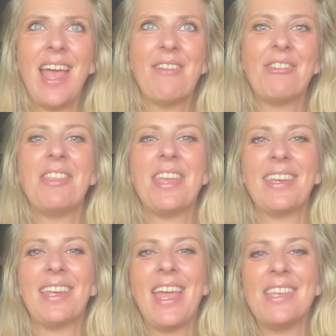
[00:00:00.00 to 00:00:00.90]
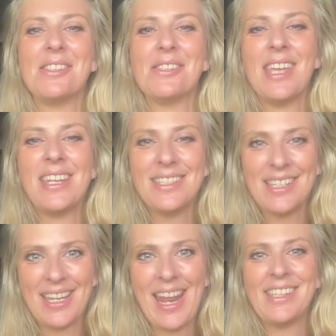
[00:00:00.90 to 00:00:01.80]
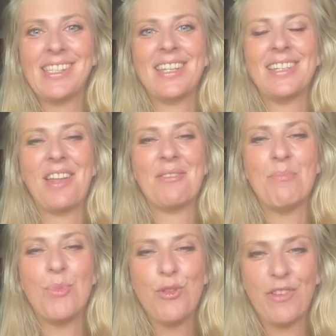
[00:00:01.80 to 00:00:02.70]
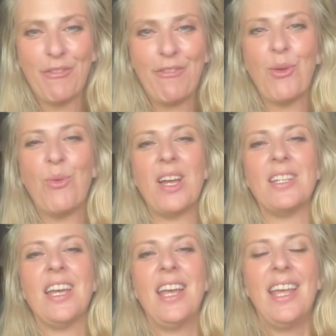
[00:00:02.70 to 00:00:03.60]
everything is interconnected and moving forward